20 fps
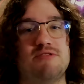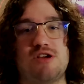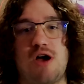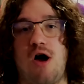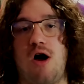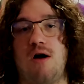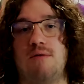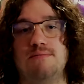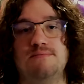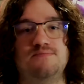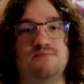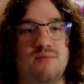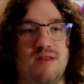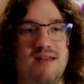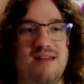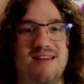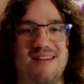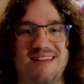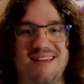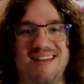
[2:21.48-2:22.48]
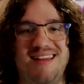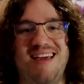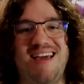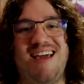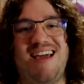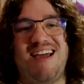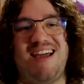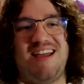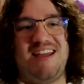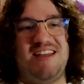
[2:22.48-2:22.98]
Tom.
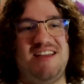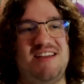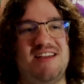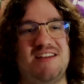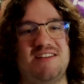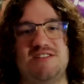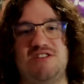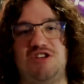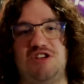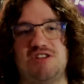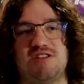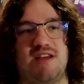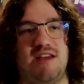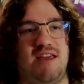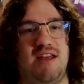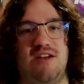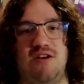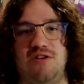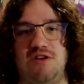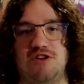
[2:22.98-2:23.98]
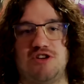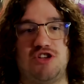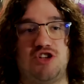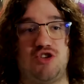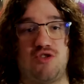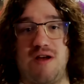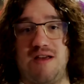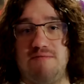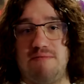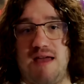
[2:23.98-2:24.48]
He is just like, you know, your
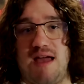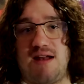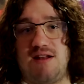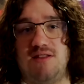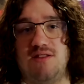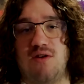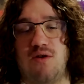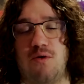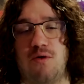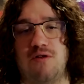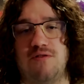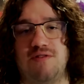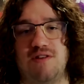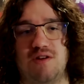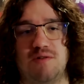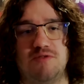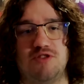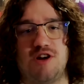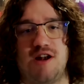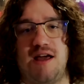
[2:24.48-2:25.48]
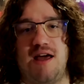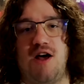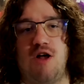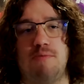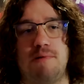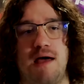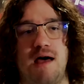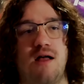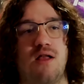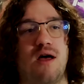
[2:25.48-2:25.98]
straight man in the horror film trying to
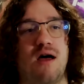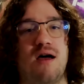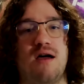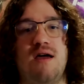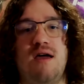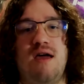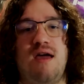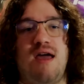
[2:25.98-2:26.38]
help Ella.